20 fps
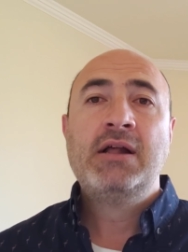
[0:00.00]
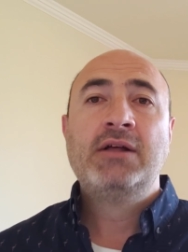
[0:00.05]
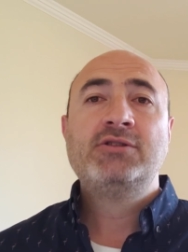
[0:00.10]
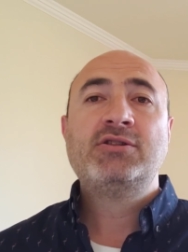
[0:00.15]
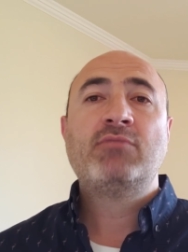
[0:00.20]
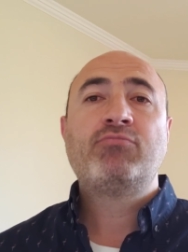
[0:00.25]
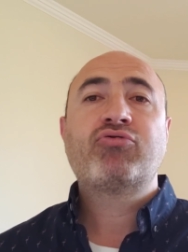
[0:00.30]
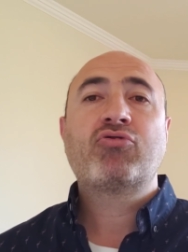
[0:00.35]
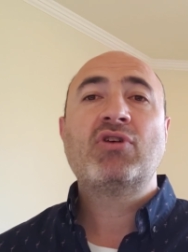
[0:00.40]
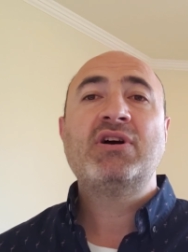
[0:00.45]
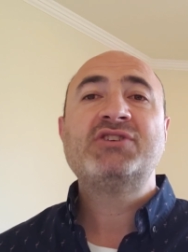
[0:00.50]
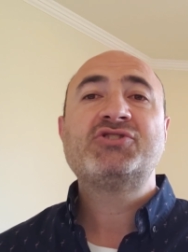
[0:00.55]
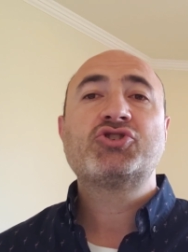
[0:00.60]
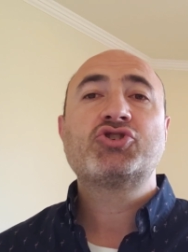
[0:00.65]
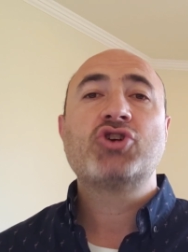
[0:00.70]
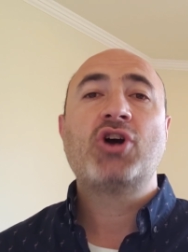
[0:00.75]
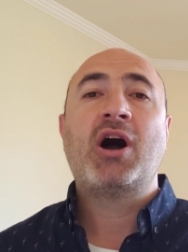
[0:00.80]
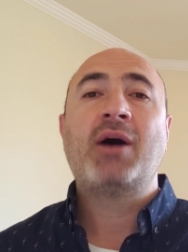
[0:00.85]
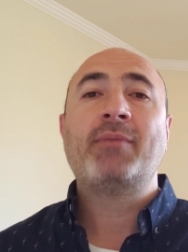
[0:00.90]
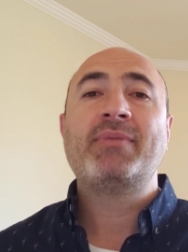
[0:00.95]
The press
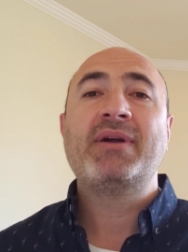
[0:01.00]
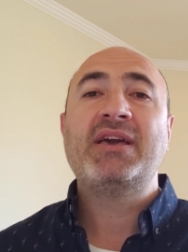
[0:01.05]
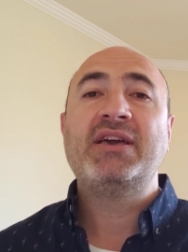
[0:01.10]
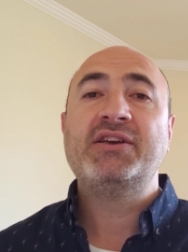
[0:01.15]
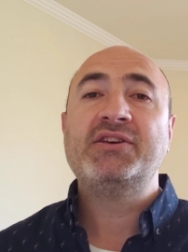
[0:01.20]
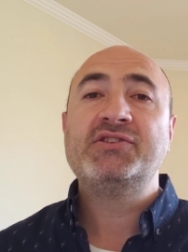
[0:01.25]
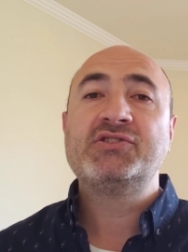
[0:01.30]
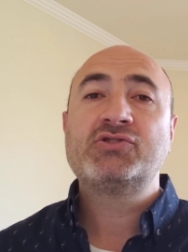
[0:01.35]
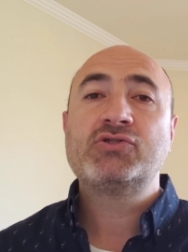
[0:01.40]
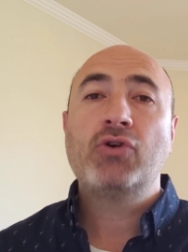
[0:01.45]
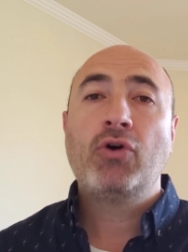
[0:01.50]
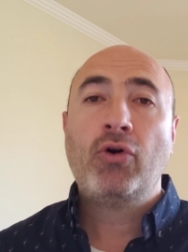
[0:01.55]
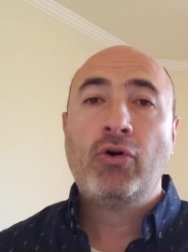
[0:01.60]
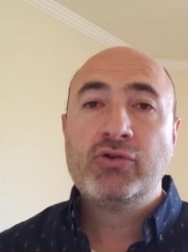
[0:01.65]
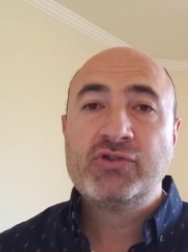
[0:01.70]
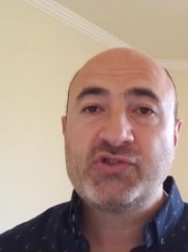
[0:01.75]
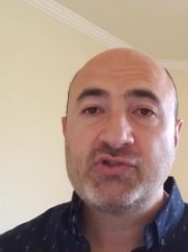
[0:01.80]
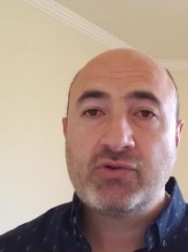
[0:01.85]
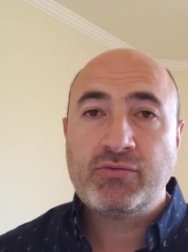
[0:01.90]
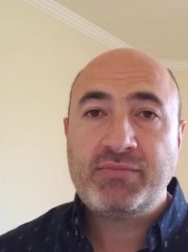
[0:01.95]
shop is
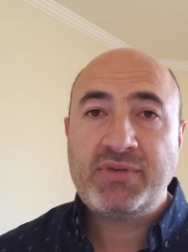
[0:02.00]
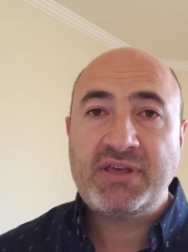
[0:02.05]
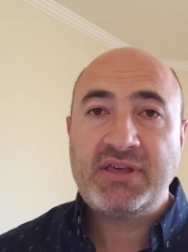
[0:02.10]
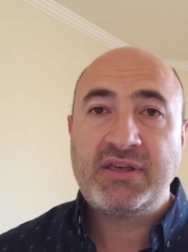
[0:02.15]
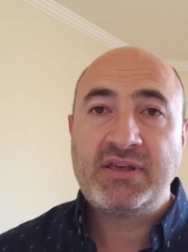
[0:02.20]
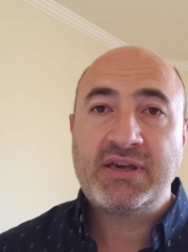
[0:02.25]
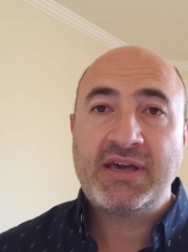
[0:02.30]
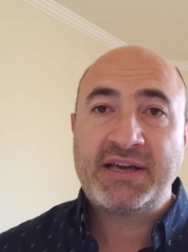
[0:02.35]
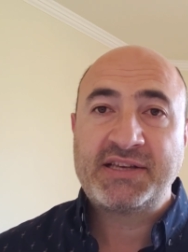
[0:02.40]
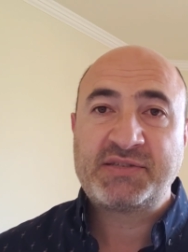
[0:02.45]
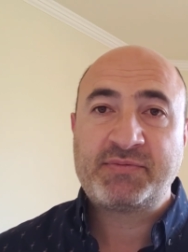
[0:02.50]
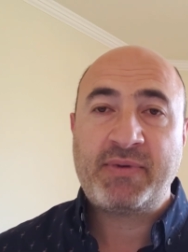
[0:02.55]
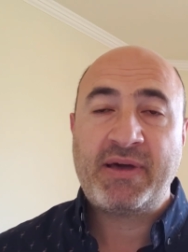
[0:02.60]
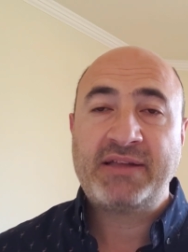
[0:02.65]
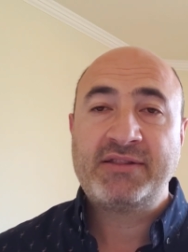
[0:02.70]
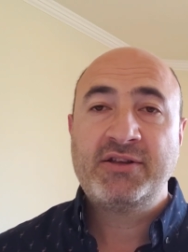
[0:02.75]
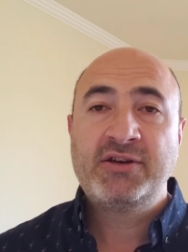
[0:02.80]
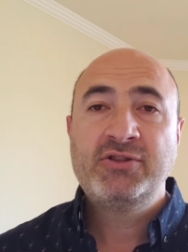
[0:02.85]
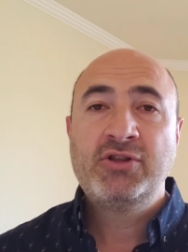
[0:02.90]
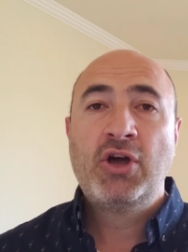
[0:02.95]
also being
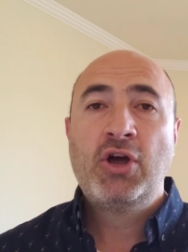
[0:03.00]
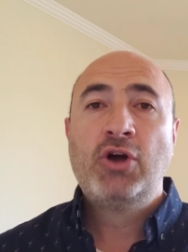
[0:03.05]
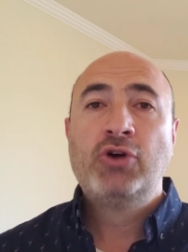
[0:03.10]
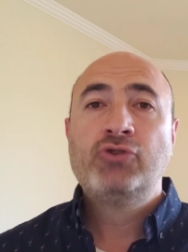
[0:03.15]
expanded.